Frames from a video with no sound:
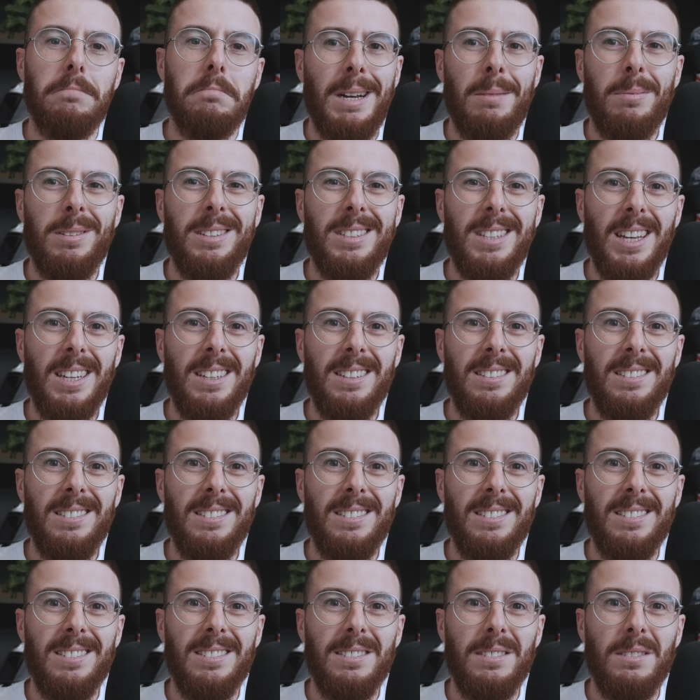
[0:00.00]
A couple of
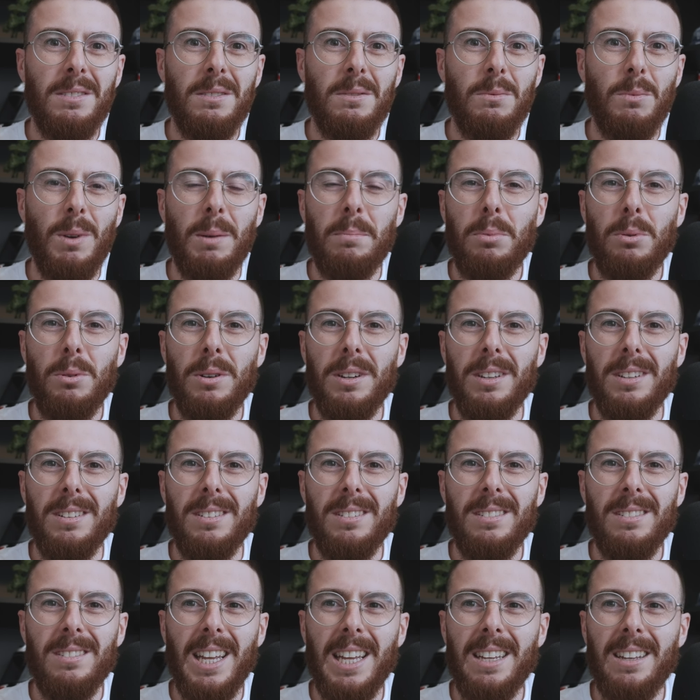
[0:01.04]
seconds? 1.8?
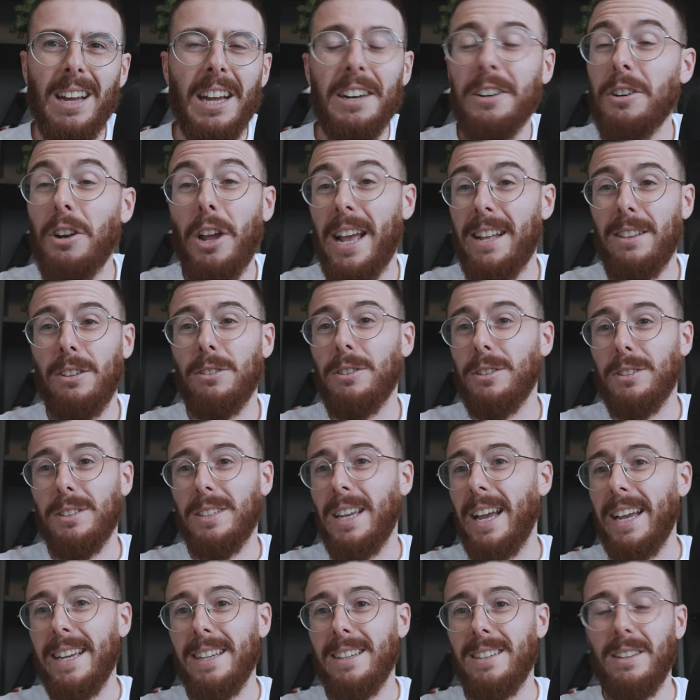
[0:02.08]
I don't know how long it
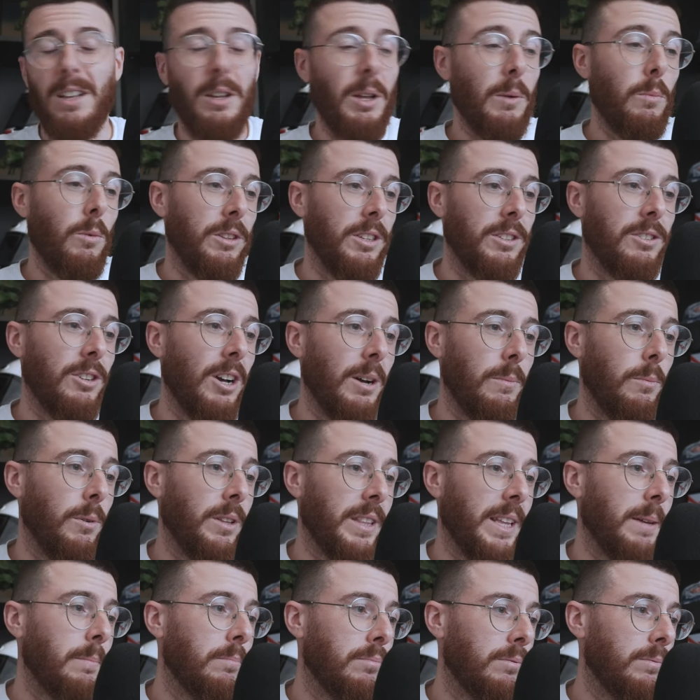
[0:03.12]
takes,
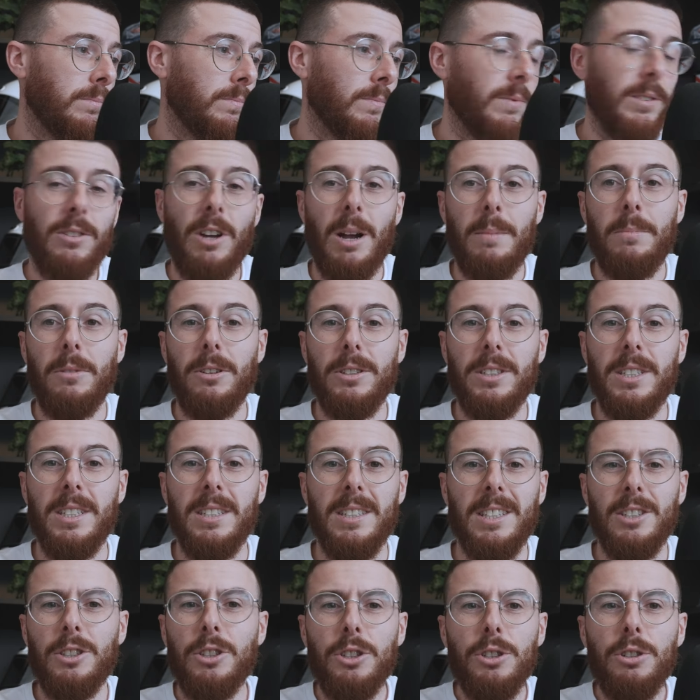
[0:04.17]
time loss
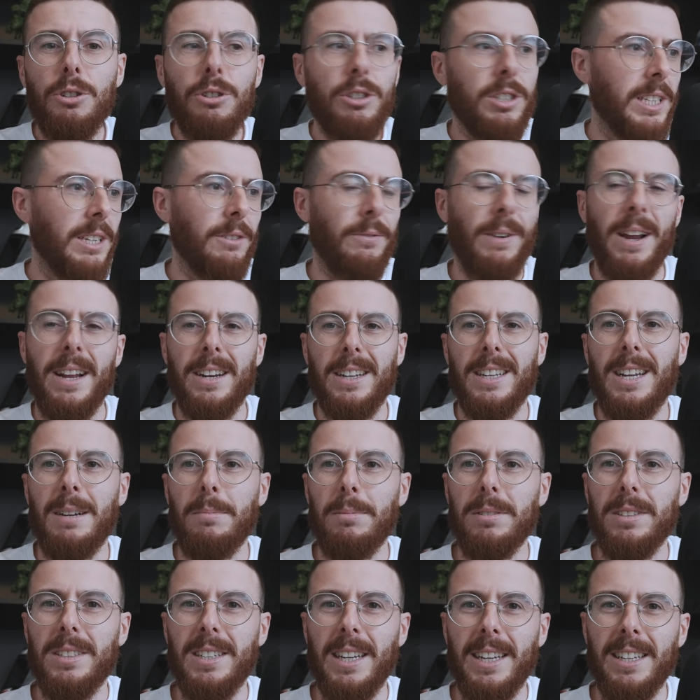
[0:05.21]
is. It's usually around a
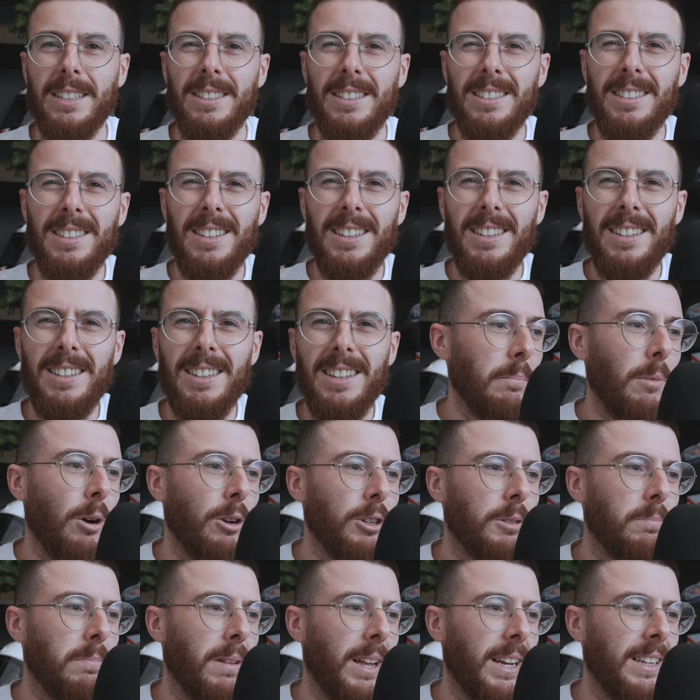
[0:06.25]
couple of seconds, isn't it? At
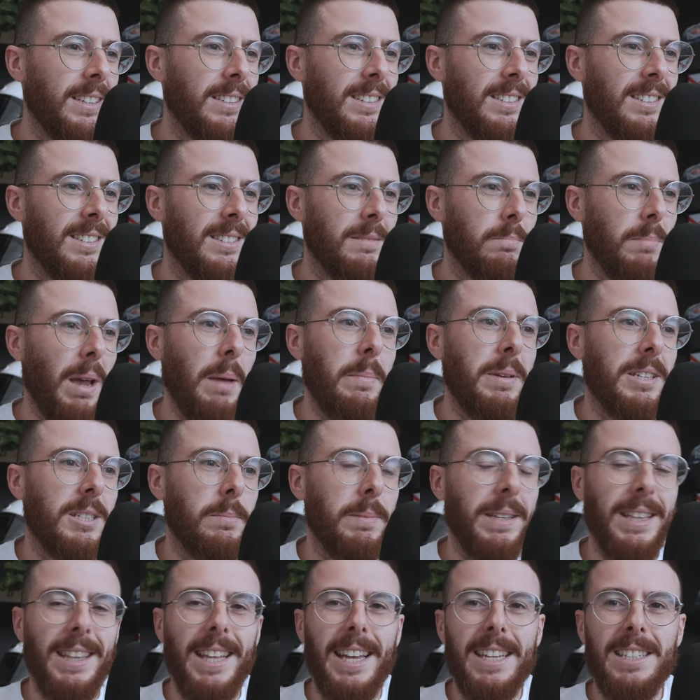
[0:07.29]
most places. Maybe it's a
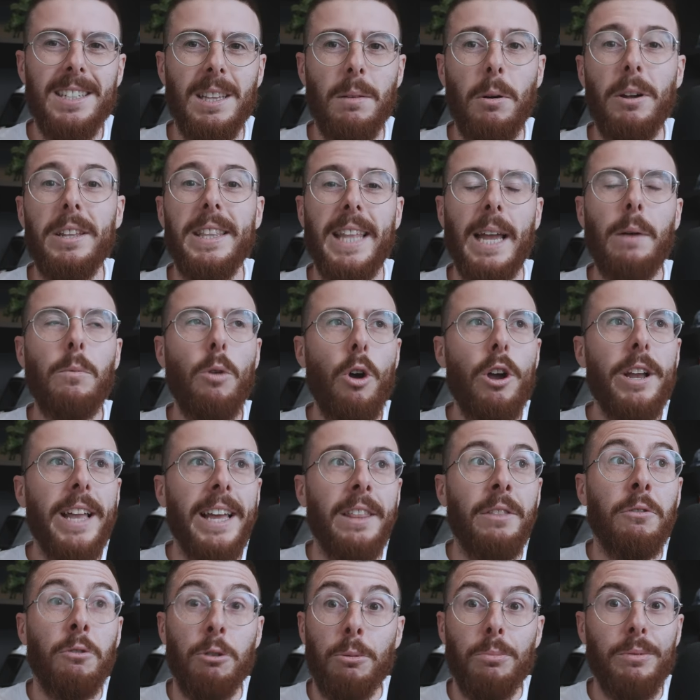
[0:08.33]
bit less at Le Mans. They were
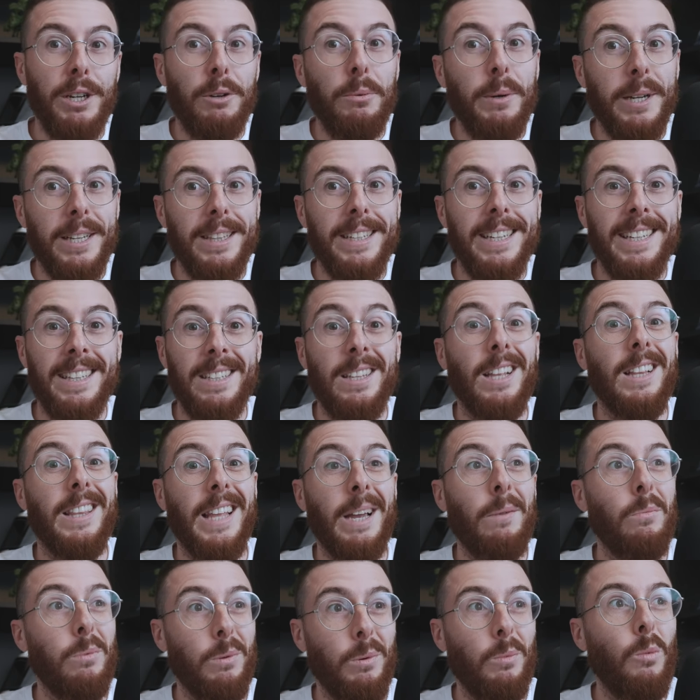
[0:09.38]
getting through it pretty quickly and
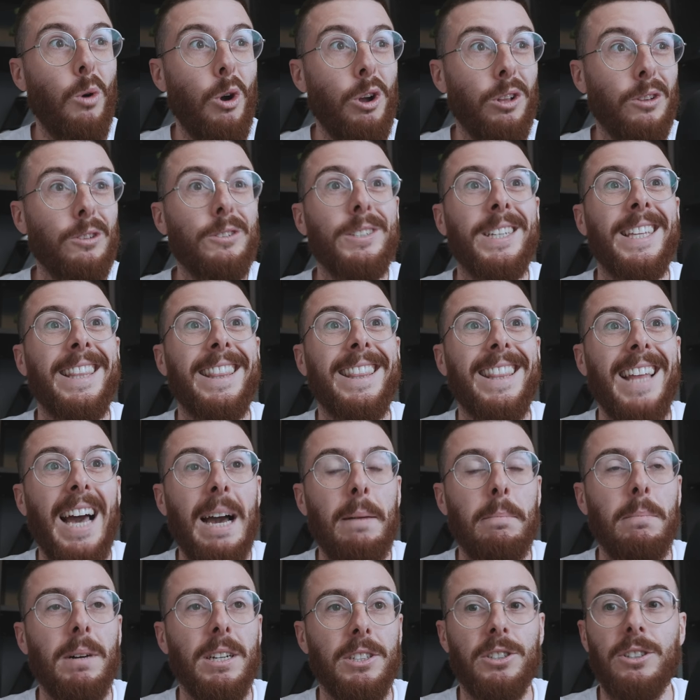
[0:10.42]
they weren't losing
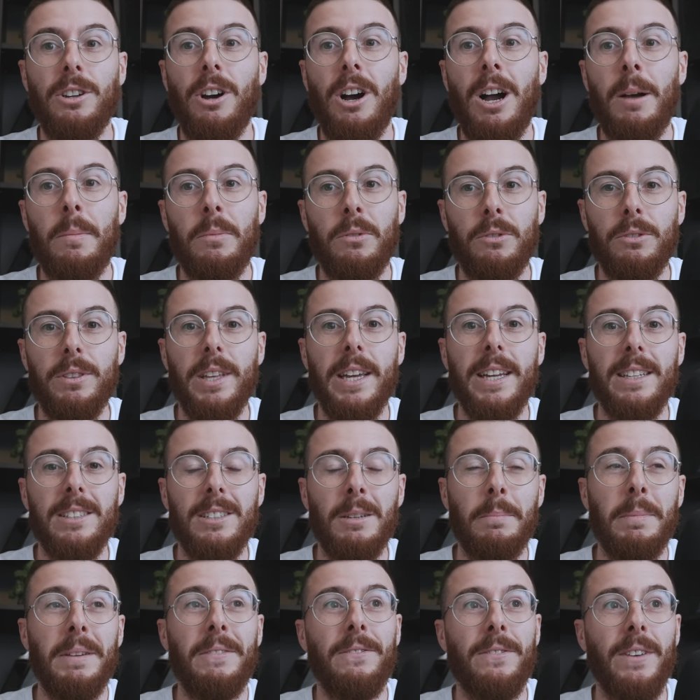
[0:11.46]
that much time through there,
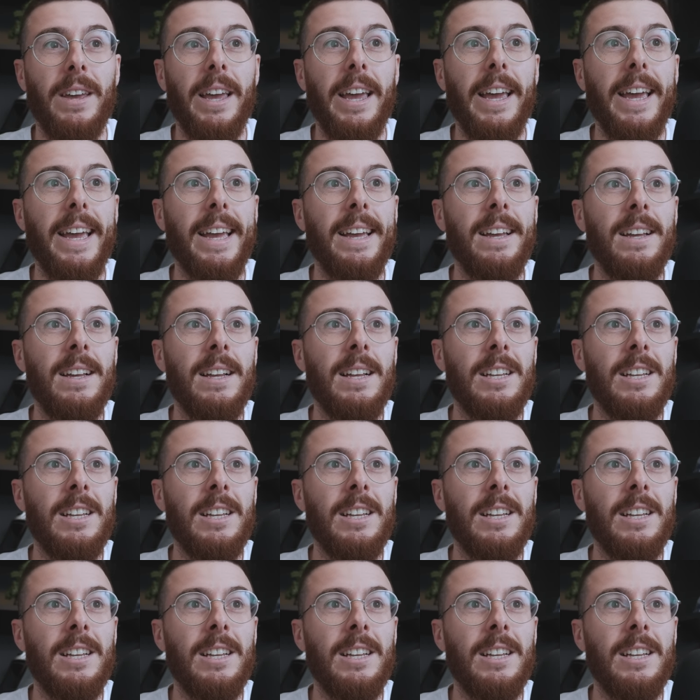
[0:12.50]
to be fair.